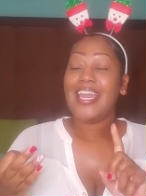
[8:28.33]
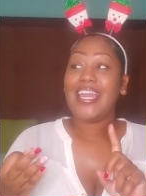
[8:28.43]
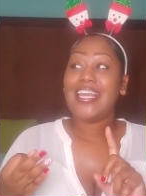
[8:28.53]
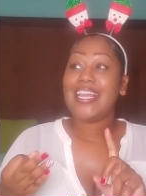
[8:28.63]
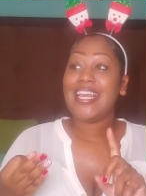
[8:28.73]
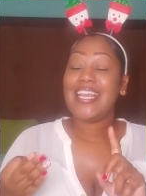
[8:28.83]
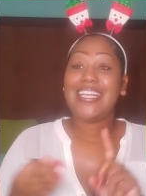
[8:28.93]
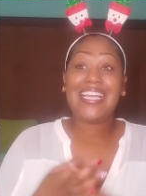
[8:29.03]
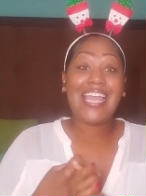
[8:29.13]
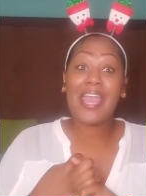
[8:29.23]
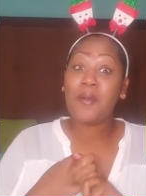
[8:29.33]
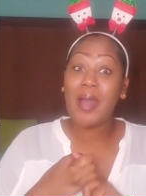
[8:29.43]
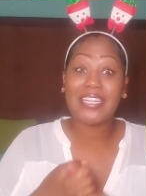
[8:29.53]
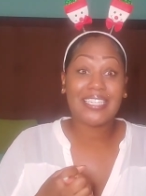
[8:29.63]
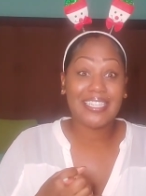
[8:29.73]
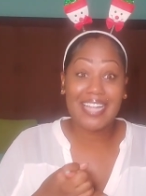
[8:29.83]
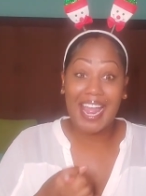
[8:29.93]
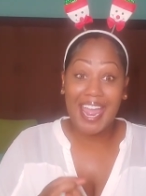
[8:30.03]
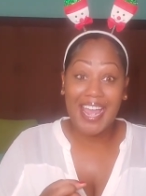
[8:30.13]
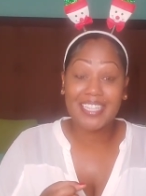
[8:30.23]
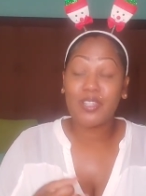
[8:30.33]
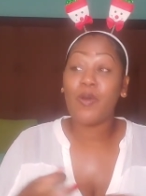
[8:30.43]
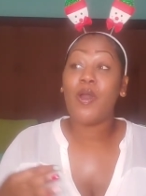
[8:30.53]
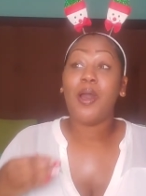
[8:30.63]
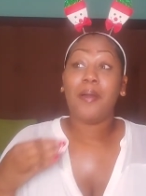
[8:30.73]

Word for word: he he, he ain't washed his ass so